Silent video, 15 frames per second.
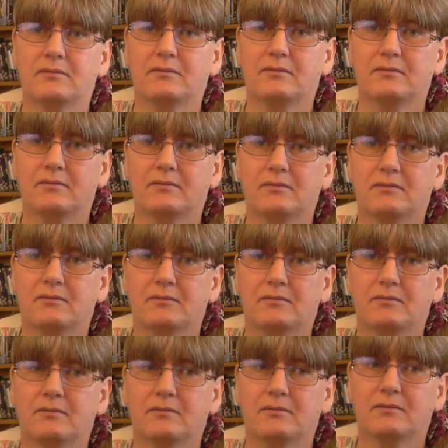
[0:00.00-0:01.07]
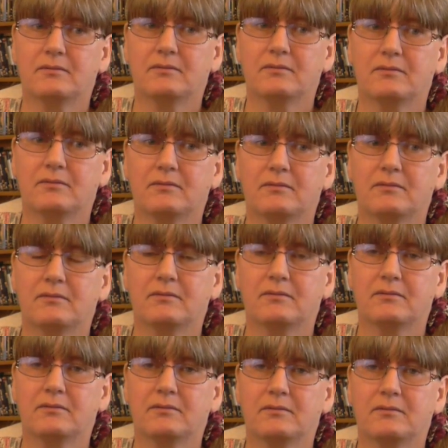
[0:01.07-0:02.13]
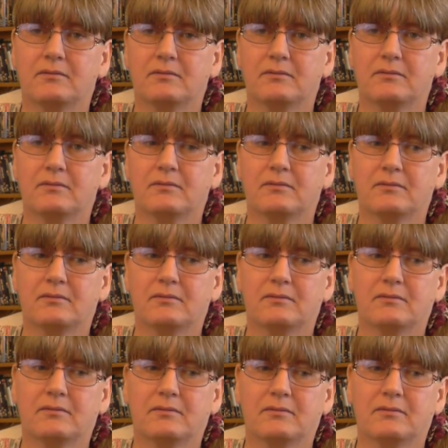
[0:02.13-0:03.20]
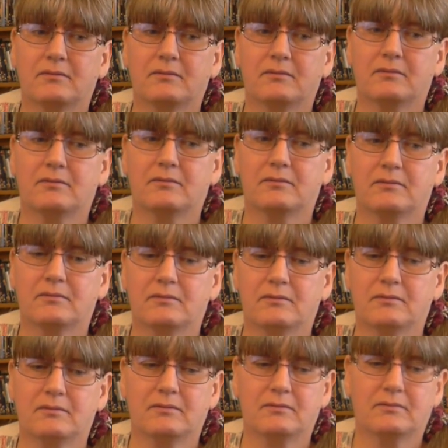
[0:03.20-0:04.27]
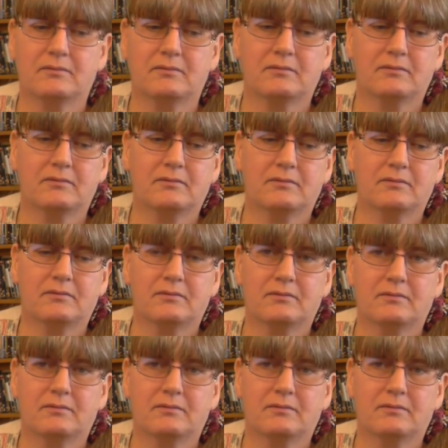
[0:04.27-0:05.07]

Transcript: The person shown says nothing.